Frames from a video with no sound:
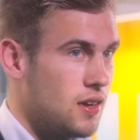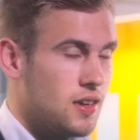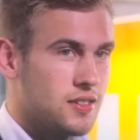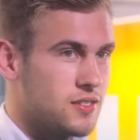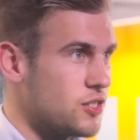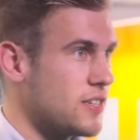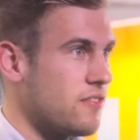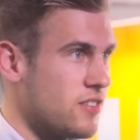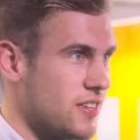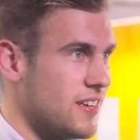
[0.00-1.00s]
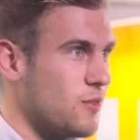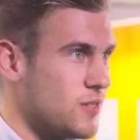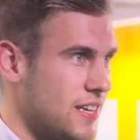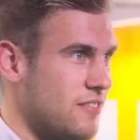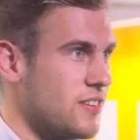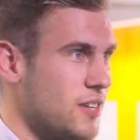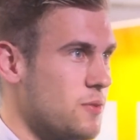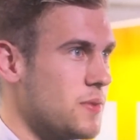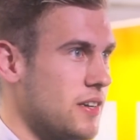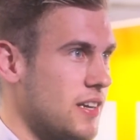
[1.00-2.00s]
uh, just everything. I would definitely
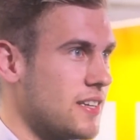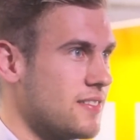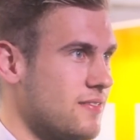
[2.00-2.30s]
come here again.